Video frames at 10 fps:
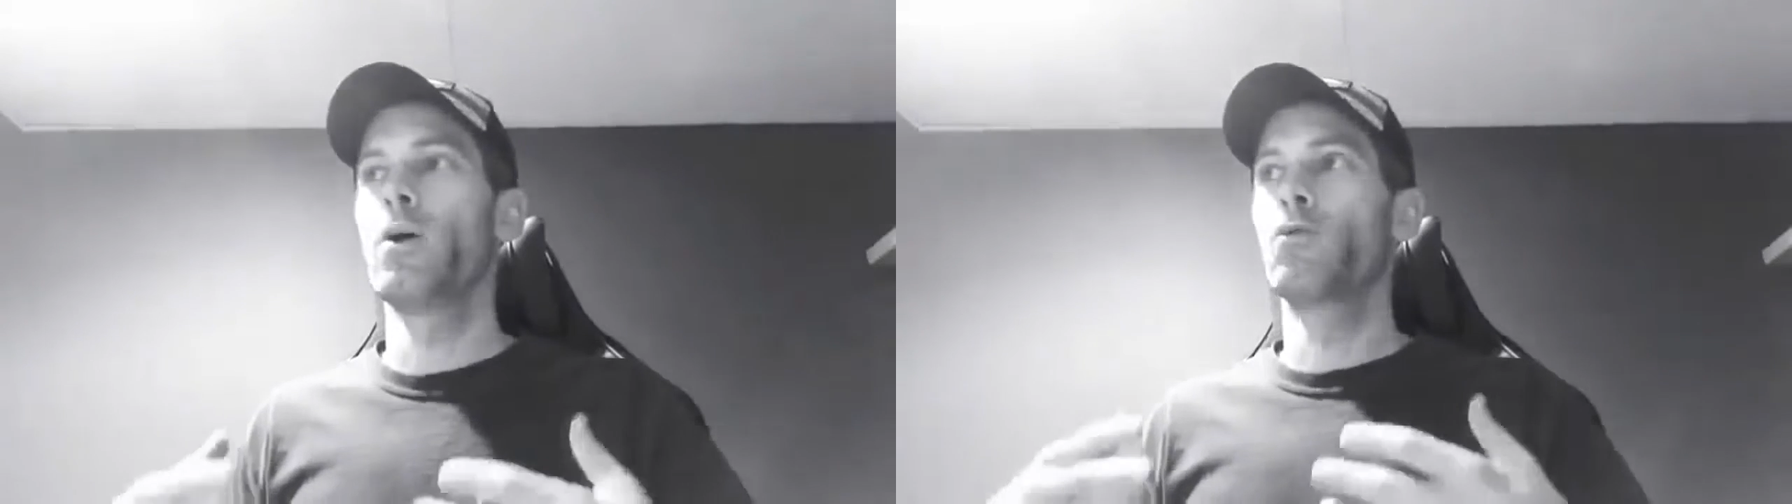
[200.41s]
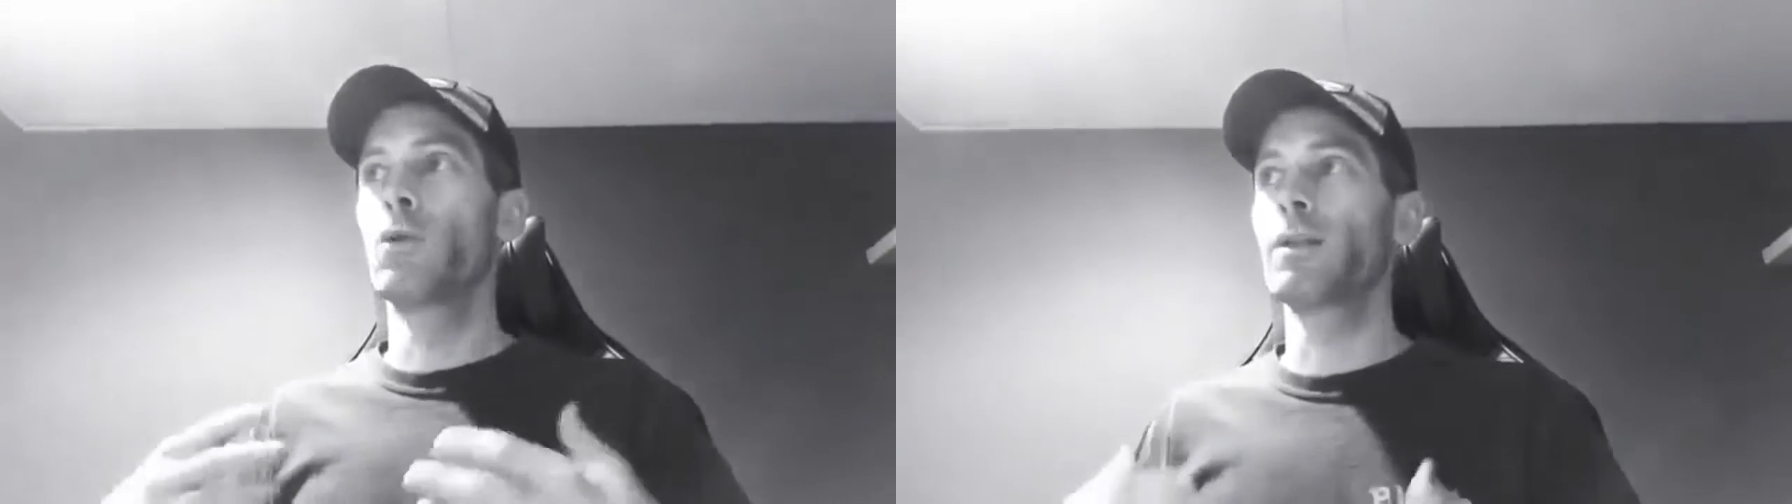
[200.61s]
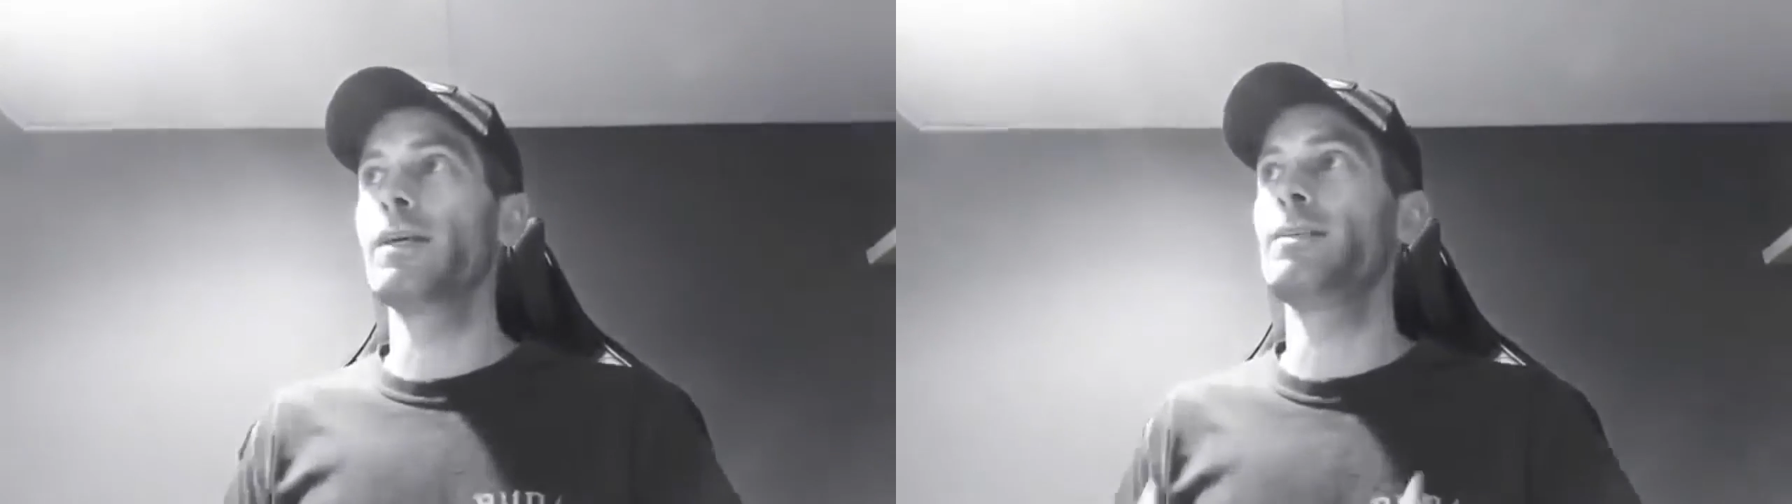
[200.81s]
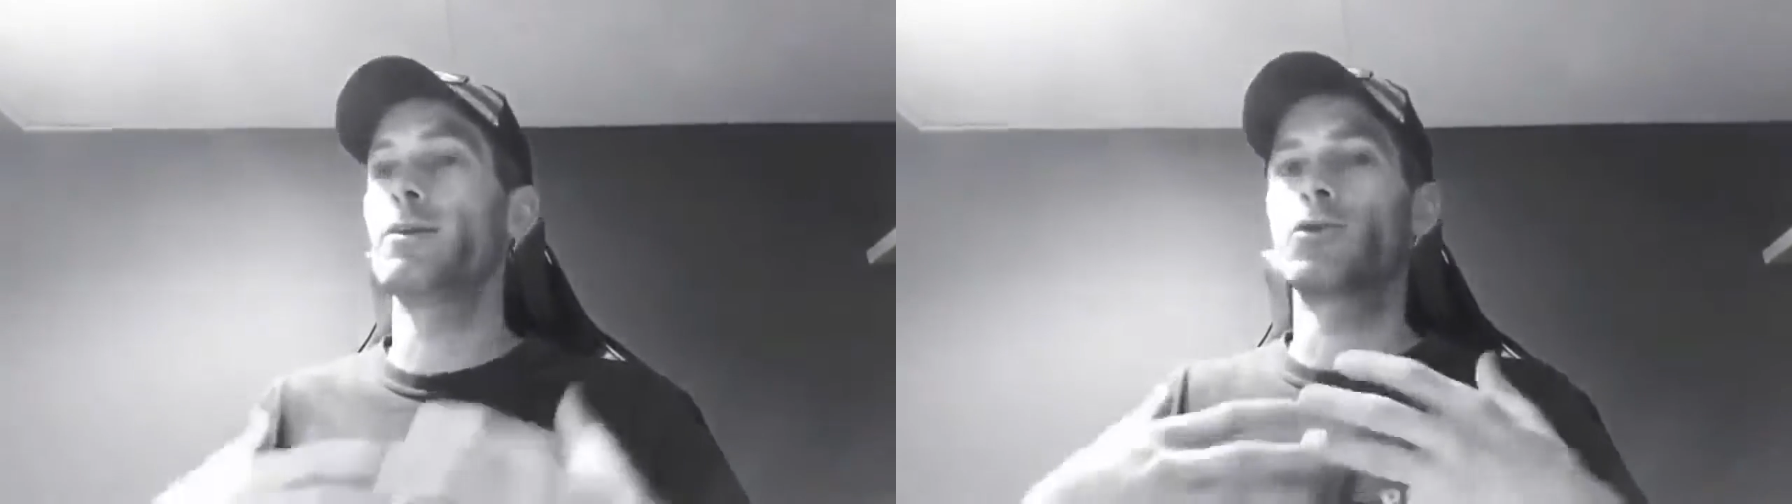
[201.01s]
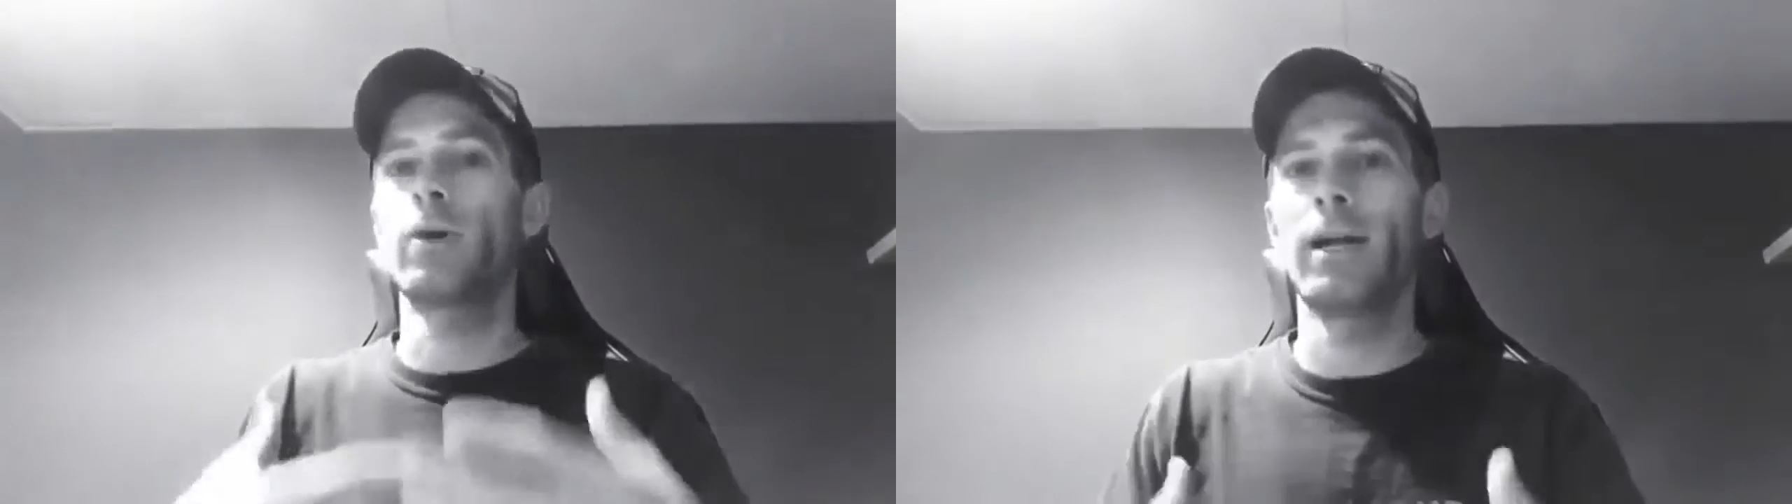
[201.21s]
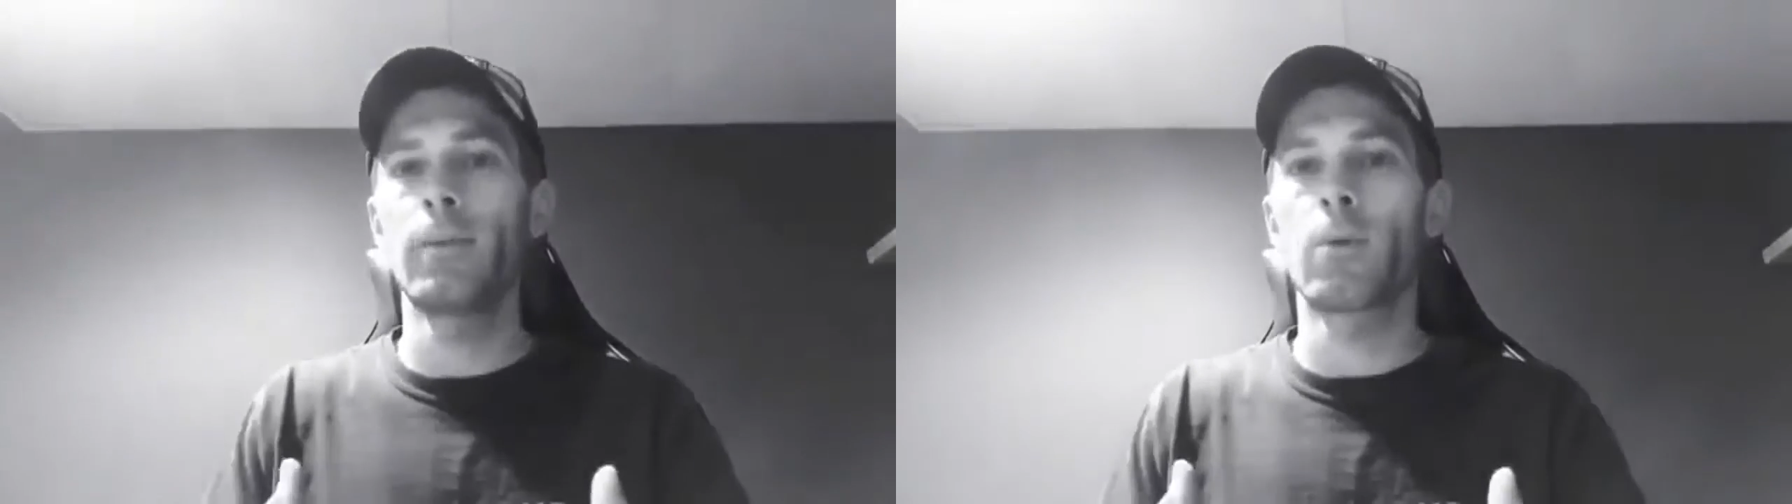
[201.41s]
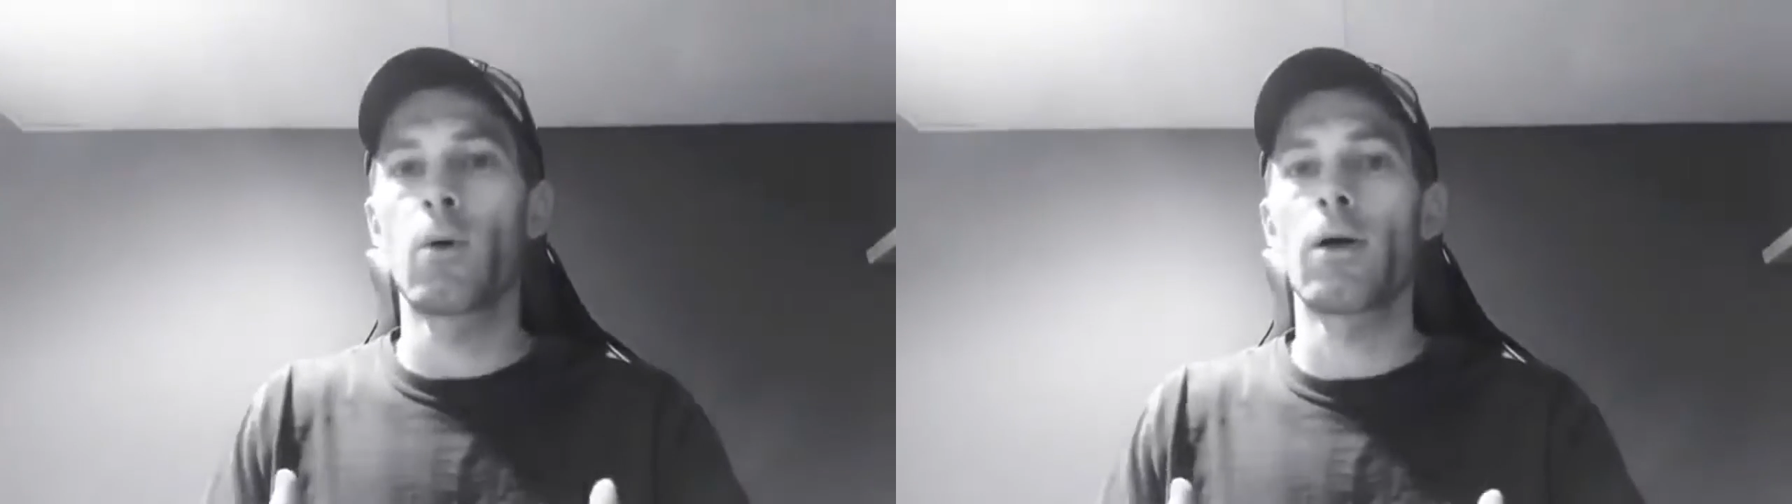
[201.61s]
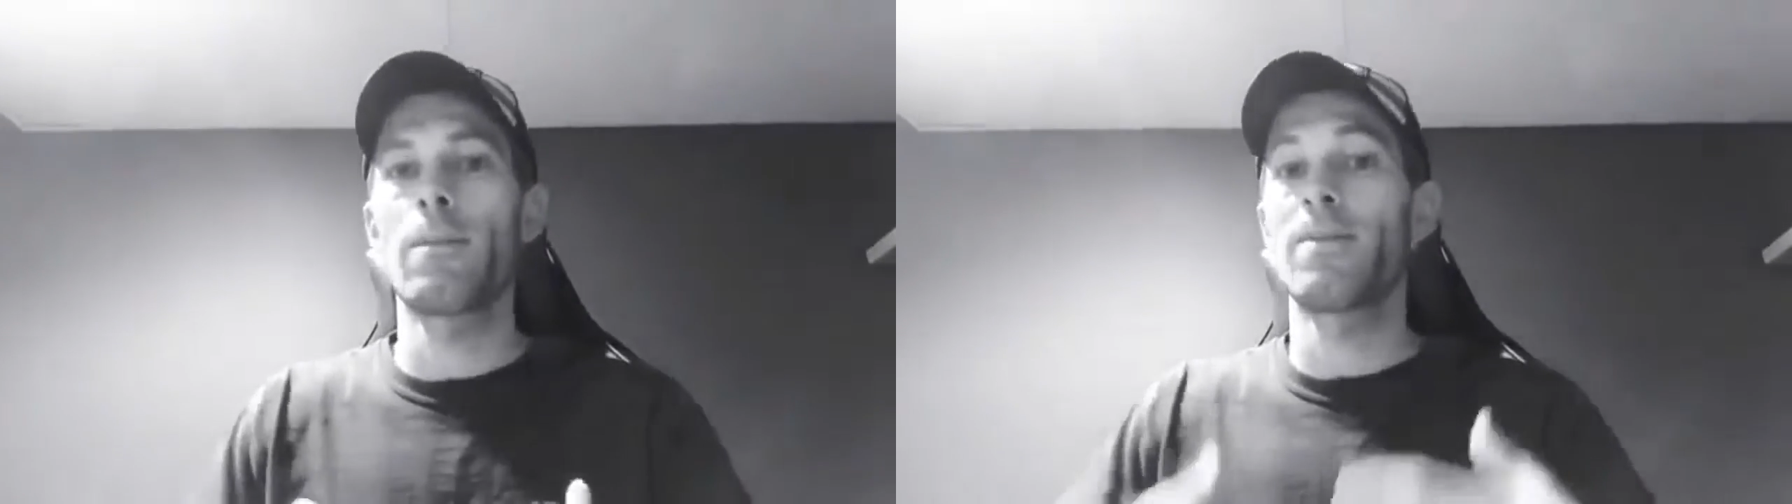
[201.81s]
release a training
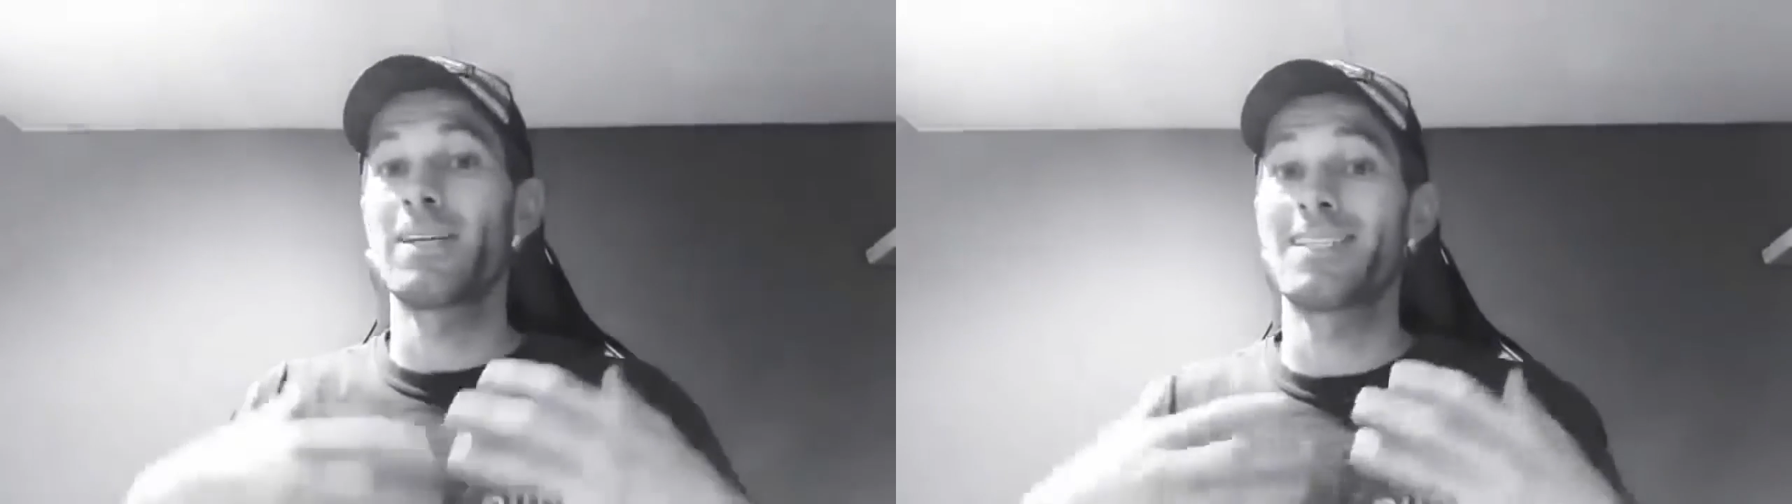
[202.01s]
program the